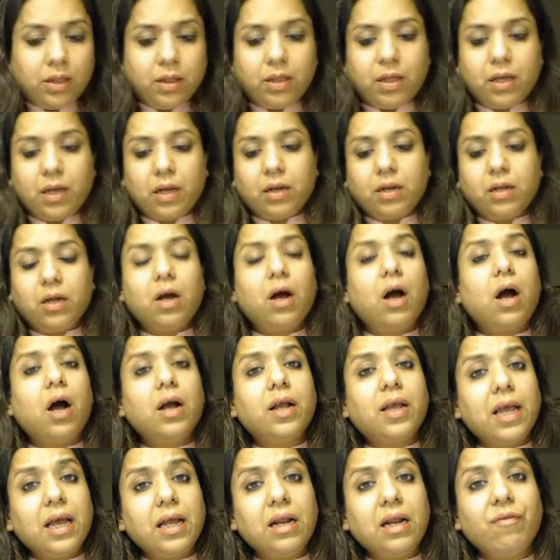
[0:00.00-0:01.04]
Then
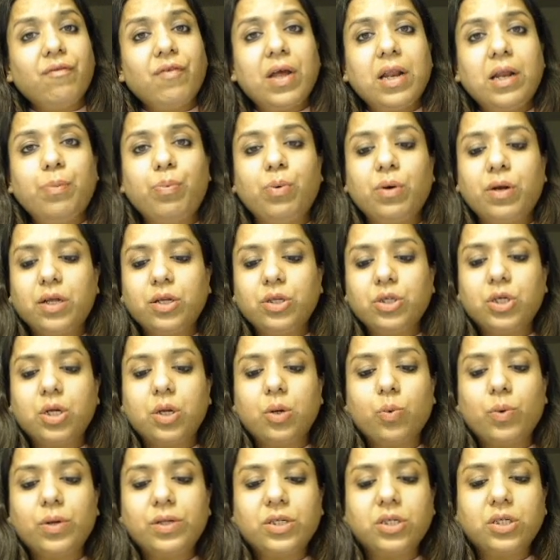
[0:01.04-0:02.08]
again, a very potential
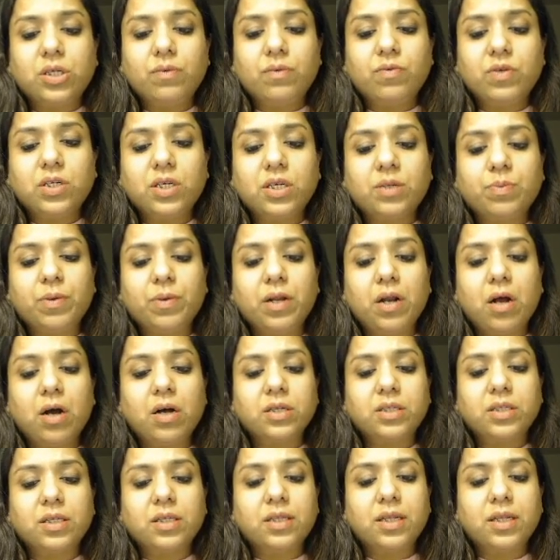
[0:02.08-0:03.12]
question which has been
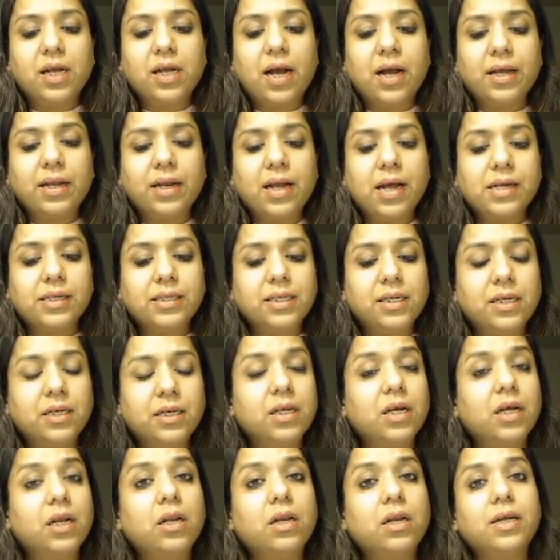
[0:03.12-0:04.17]
asked in the
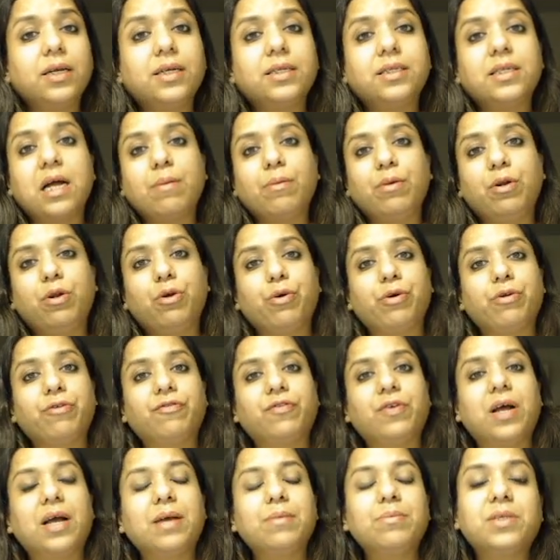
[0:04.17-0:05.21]
INICET exam a lot
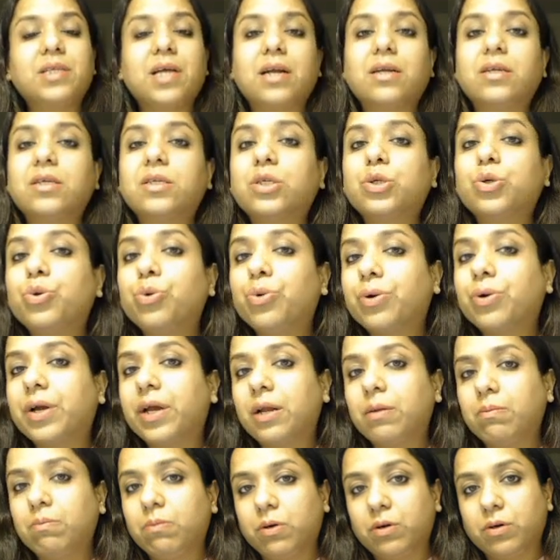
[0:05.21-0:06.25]
of times, that is
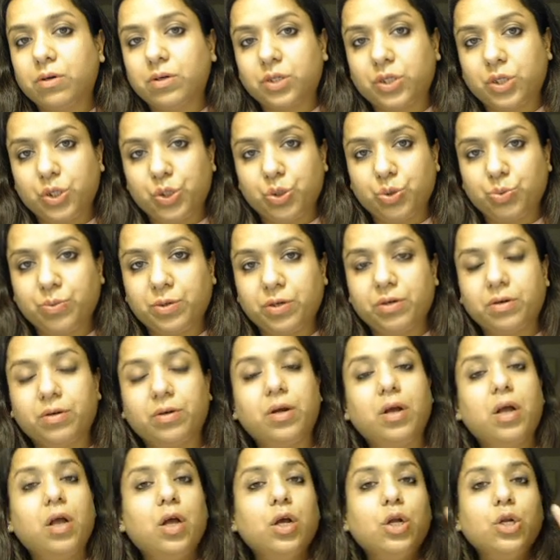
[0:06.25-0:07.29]
Krukenberg's tumor.
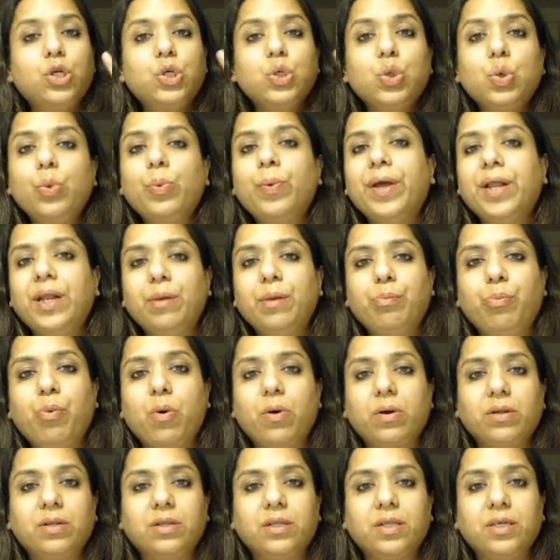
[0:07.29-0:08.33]
Two very
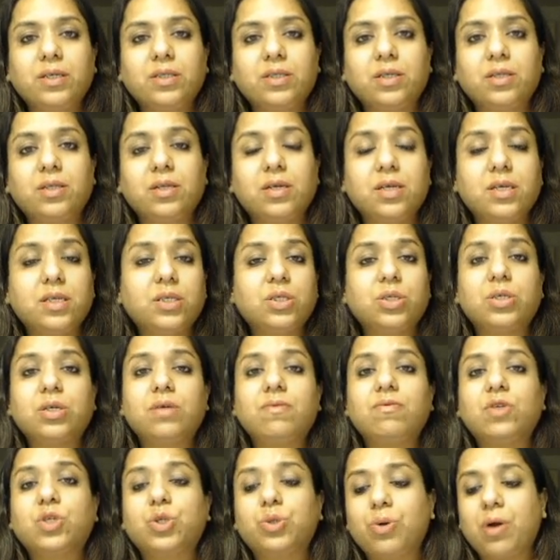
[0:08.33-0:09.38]
important things in the history
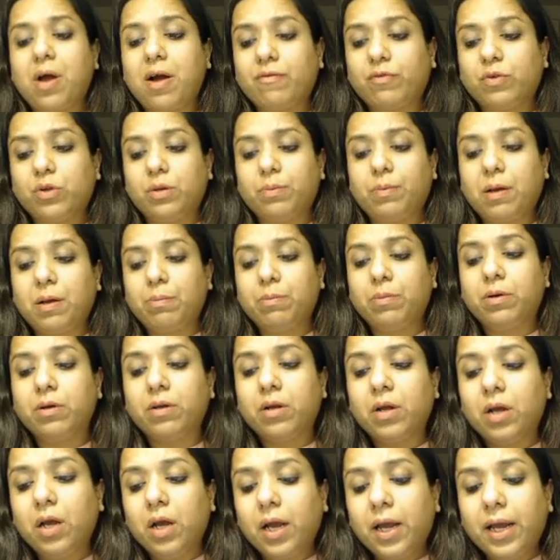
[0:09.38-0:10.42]
which you have to
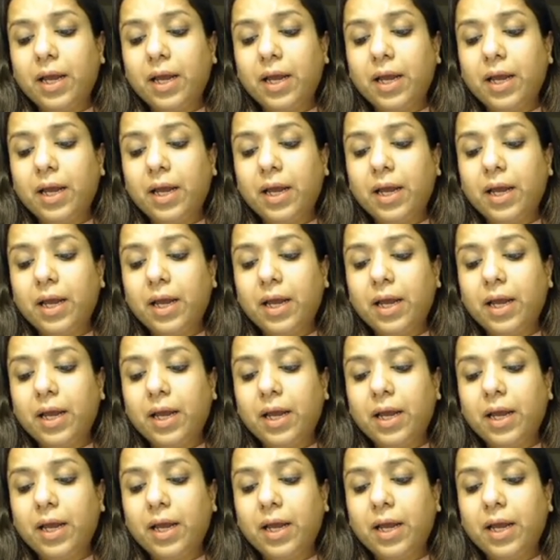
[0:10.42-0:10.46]
remember.